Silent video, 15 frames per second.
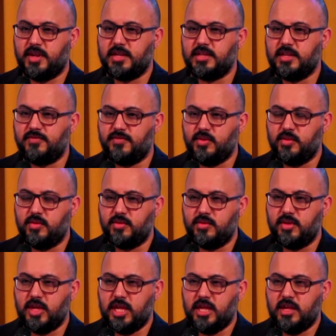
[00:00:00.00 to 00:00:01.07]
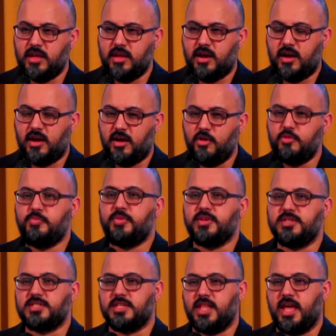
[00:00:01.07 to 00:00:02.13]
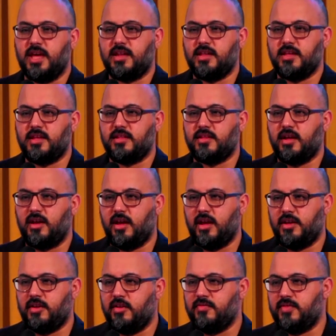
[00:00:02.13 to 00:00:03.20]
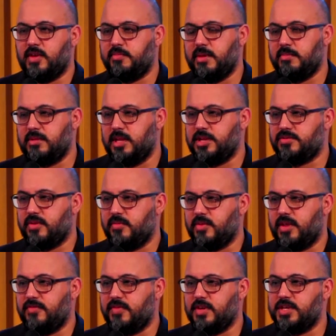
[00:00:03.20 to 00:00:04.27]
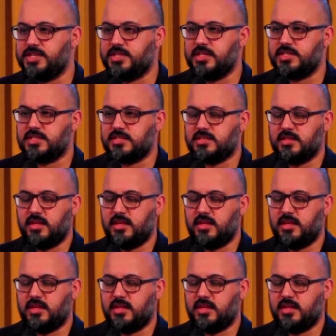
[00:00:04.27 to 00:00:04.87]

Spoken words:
And if you are open to that, and hopefully maybe later on when I finish this